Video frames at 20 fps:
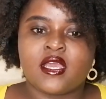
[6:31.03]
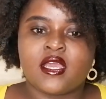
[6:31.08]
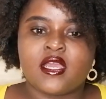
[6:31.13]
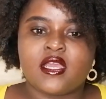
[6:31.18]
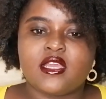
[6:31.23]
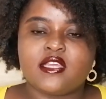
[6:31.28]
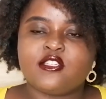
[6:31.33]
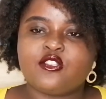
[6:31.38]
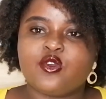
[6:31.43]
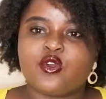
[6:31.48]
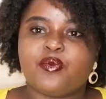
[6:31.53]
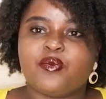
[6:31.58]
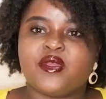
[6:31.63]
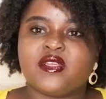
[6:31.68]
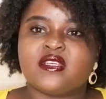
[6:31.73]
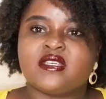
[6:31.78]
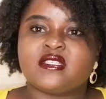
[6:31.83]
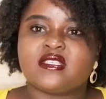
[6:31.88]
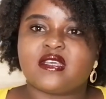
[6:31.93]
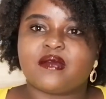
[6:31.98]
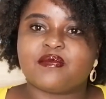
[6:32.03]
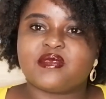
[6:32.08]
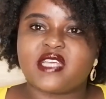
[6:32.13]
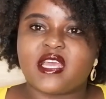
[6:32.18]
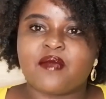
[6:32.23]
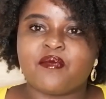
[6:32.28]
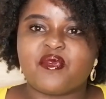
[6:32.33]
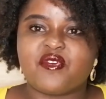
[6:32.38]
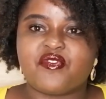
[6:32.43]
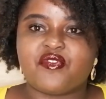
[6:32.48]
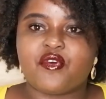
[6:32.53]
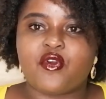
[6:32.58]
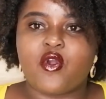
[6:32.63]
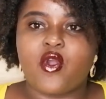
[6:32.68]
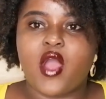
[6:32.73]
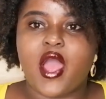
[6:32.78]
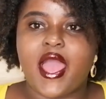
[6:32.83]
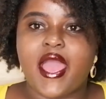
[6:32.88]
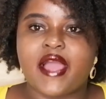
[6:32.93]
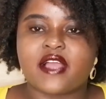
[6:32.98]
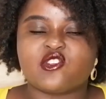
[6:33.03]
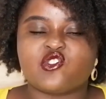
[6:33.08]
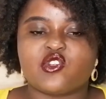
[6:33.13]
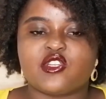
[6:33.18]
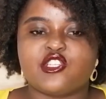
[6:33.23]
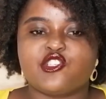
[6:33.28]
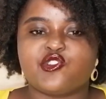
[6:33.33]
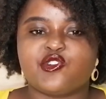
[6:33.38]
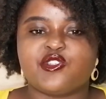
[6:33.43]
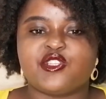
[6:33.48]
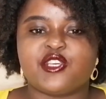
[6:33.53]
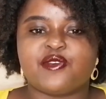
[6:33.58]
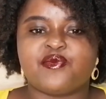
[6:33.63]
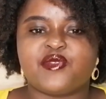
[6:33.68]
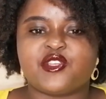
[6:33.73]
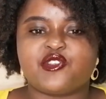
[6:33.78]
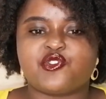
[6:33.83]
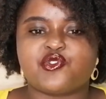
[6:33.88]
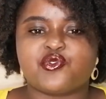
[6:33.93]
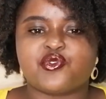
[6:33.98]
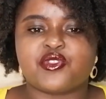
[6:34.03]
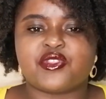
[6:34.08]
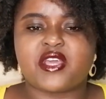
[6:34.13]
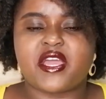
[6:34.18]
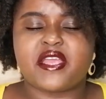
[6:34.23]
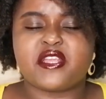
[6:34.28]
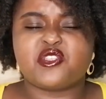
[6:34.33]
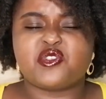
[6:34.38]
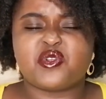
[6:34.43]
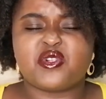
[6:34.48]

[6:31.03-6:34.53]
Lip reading: it took me some time before I actually told them the truth. At